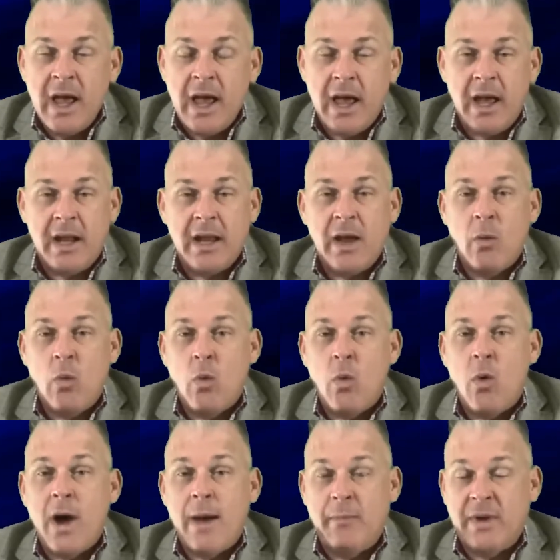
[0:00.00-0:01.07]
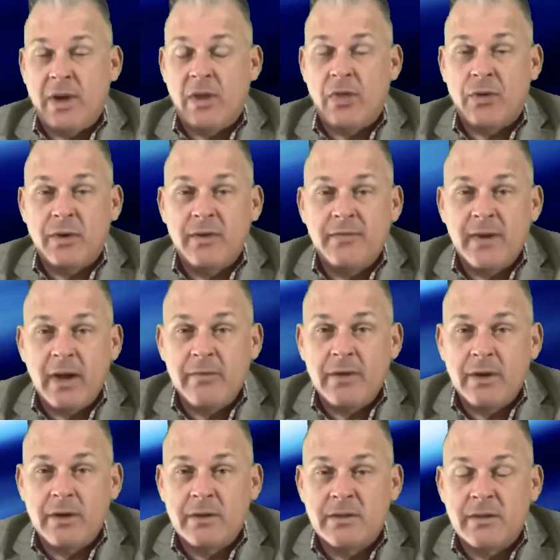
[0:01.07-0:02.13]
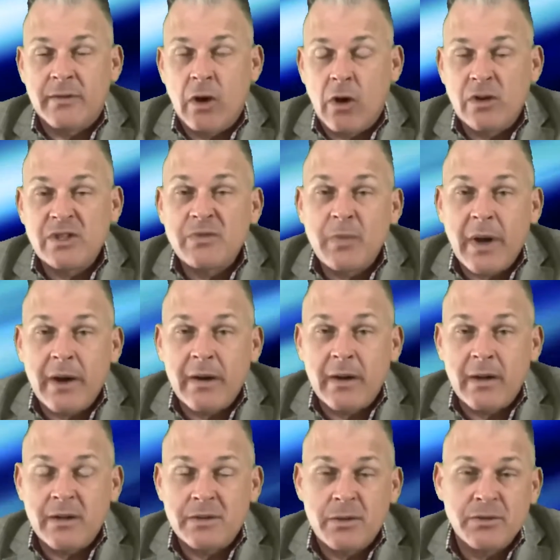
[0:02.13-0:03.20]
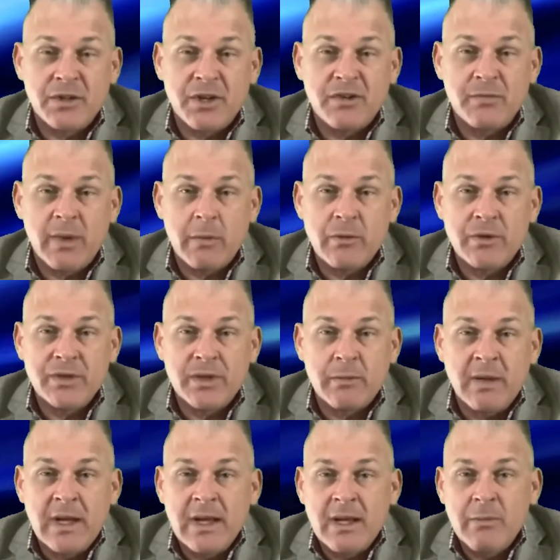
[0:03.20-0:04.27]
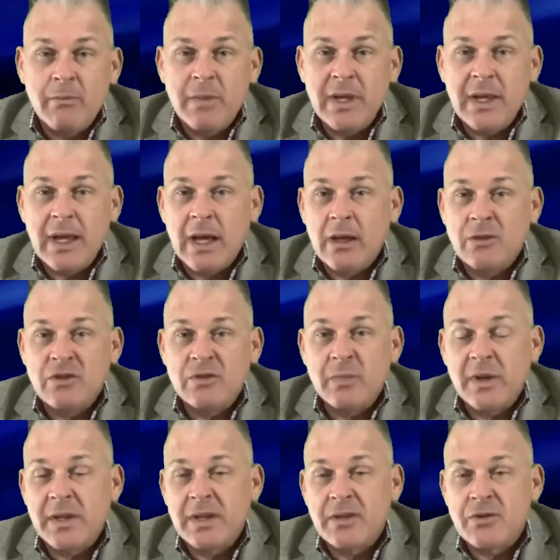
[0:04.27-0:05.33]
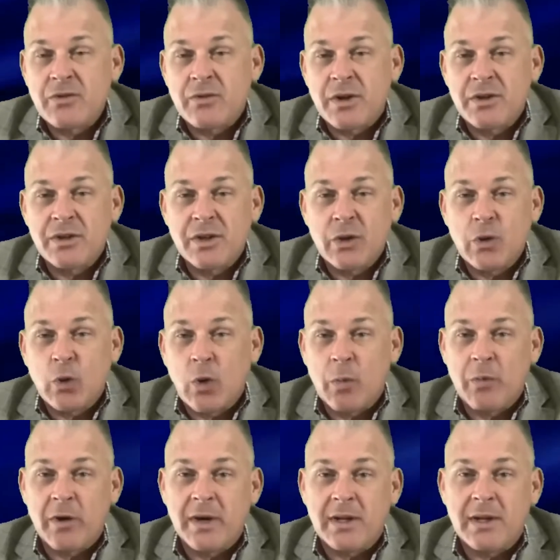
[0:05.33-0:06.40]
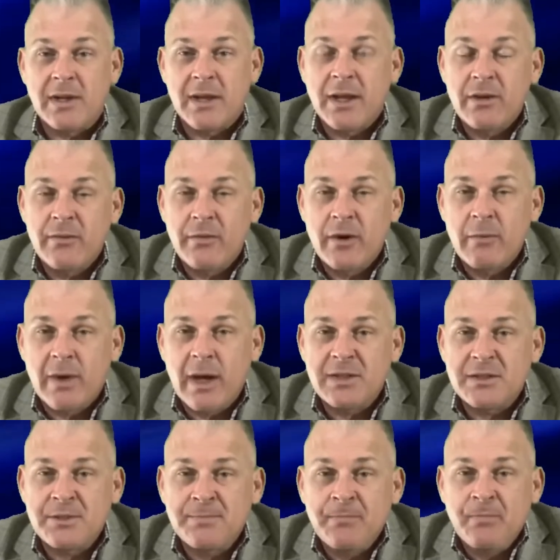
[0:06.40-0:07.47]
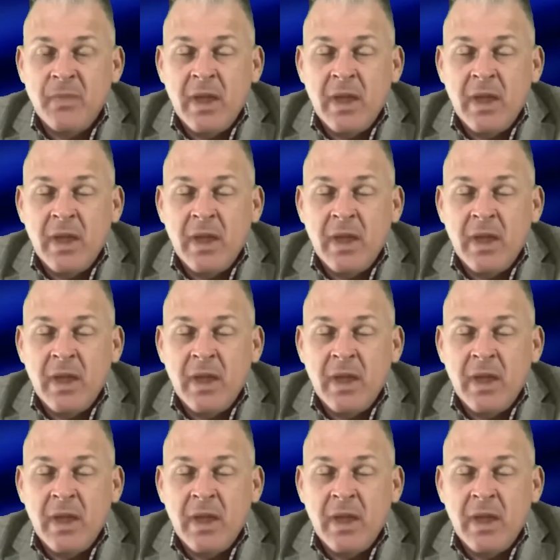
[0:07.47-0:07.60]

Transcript: and a whopping 35 years of awe-inspiring association membership, BL Spilley Construction Incorporated. Thank you very much.